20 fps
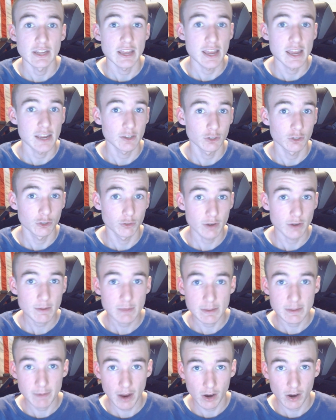extremely
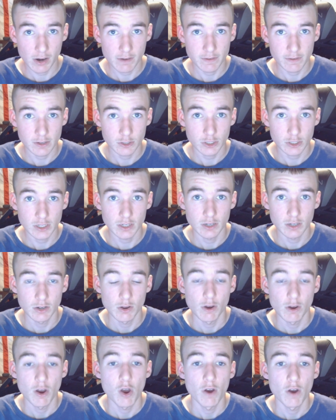power efficient
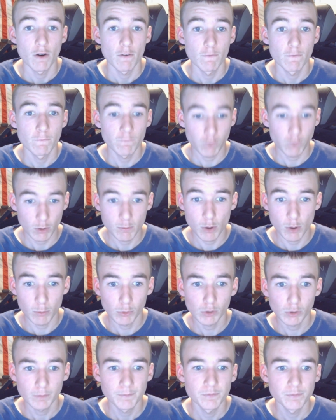for mobile.